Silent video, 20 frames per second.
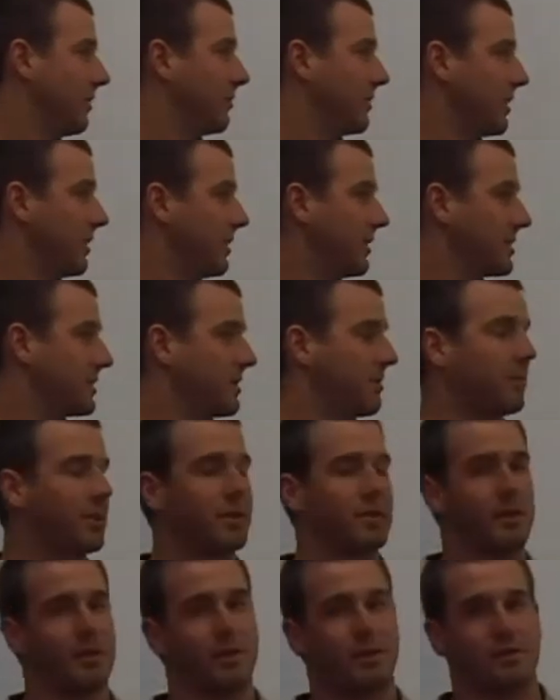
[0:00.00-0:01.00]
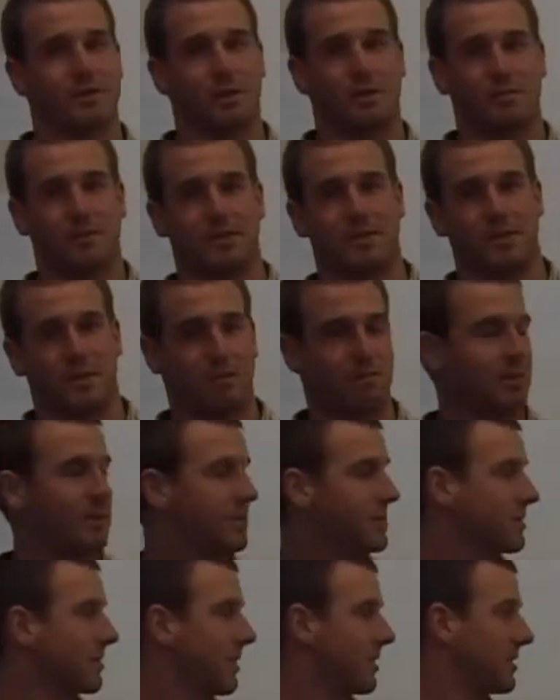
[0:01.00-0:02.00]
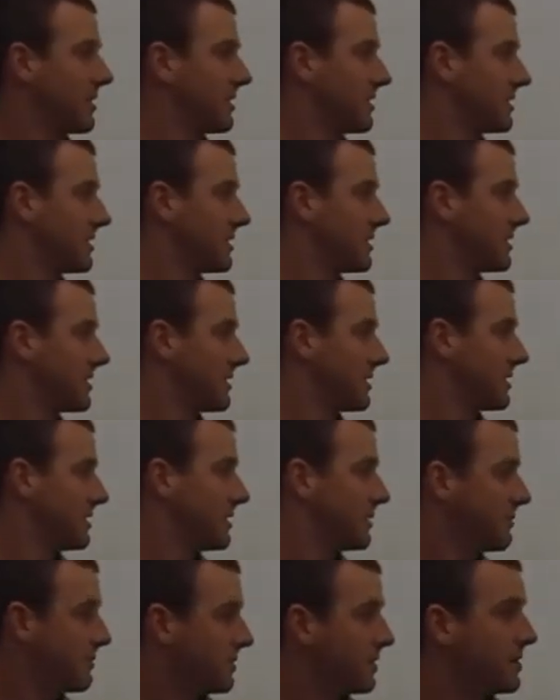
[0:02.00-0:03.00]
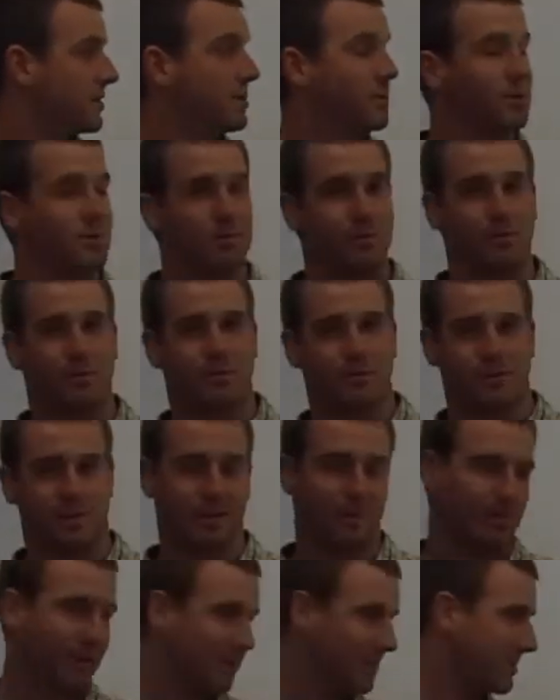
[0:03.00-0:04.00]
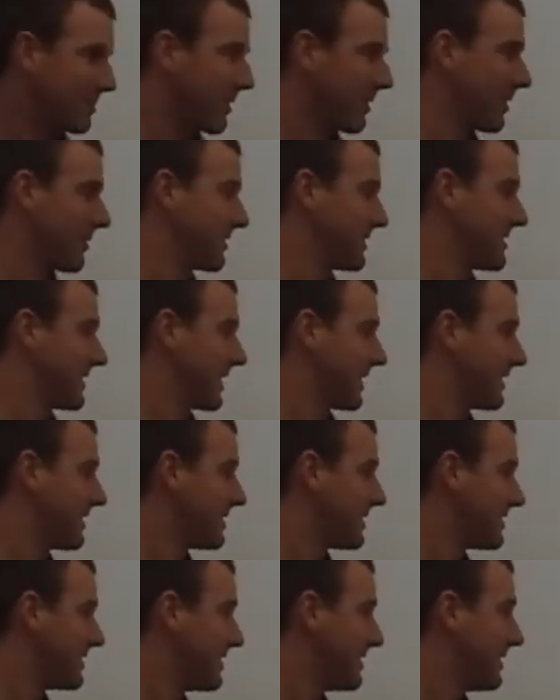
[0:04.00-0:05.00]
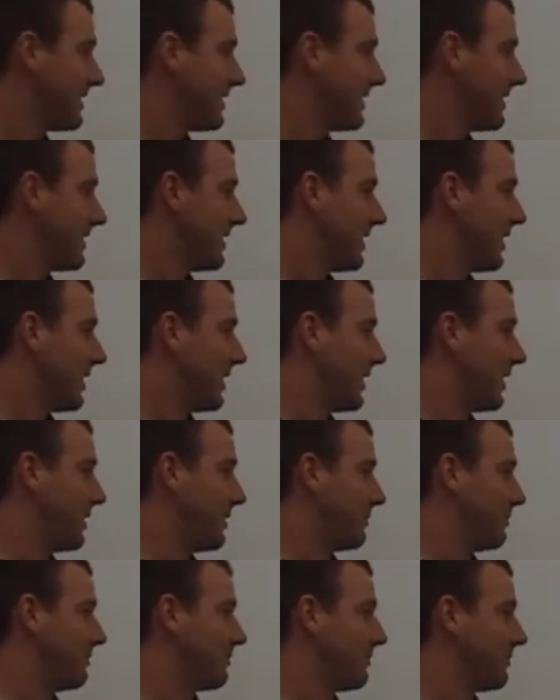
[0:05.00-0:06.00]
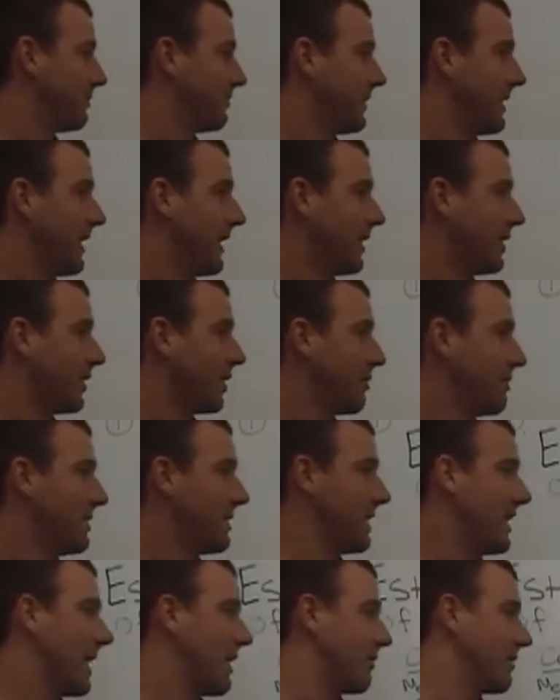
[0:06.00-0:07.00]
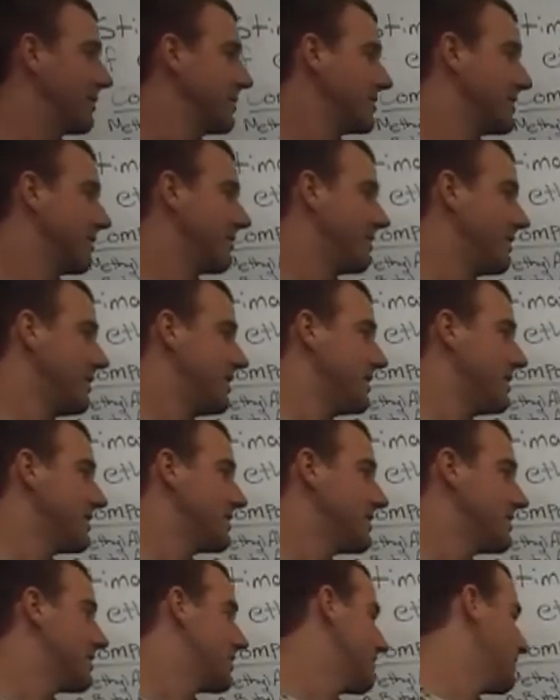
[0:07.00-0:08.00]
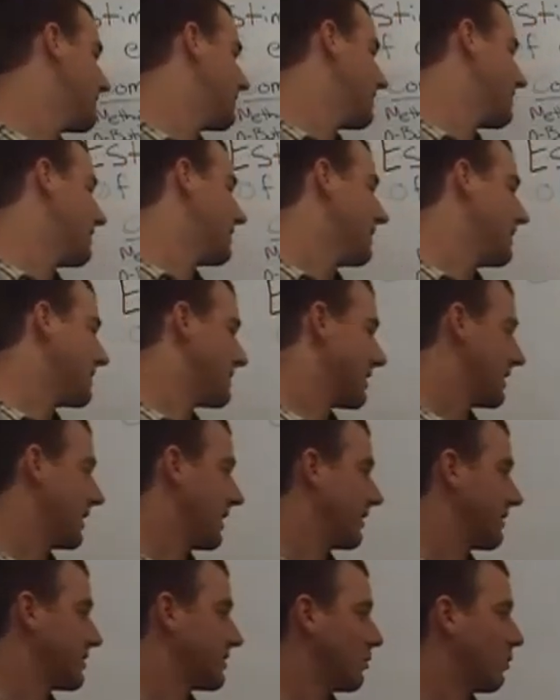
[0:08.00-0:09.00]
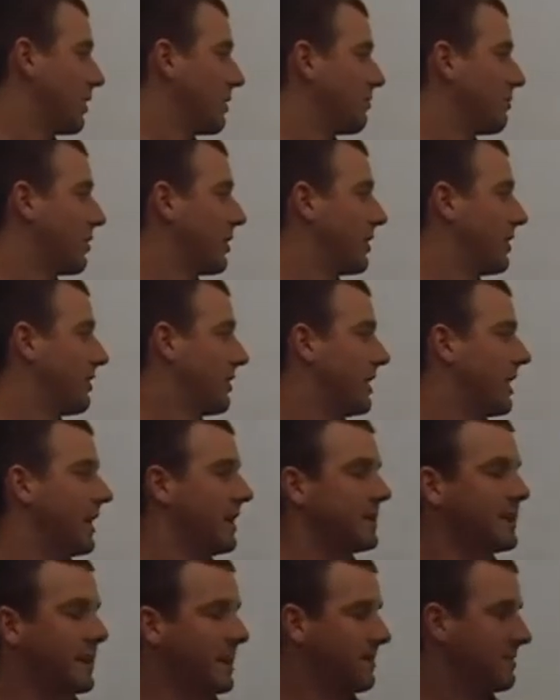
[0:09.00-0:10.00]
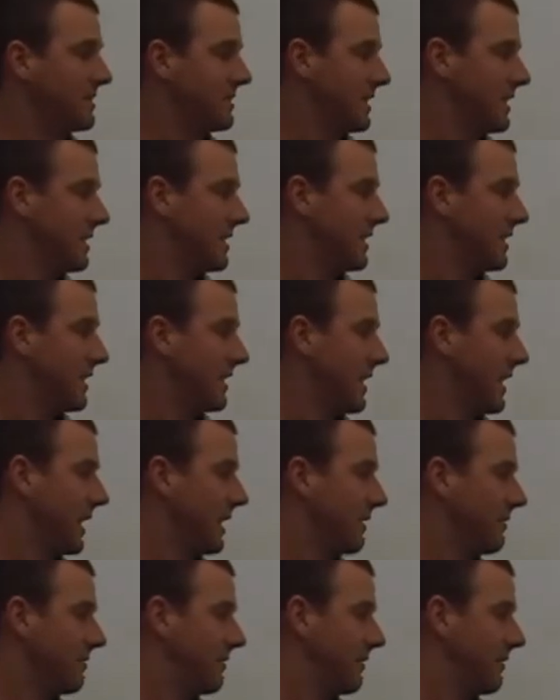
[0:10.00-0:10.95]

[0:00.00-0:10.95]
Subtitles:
The units on both of those are going to be centimeters squared to 2 centimeters squared over seconds. And our mean average of these is going to give us 1.09 times 10 to the negative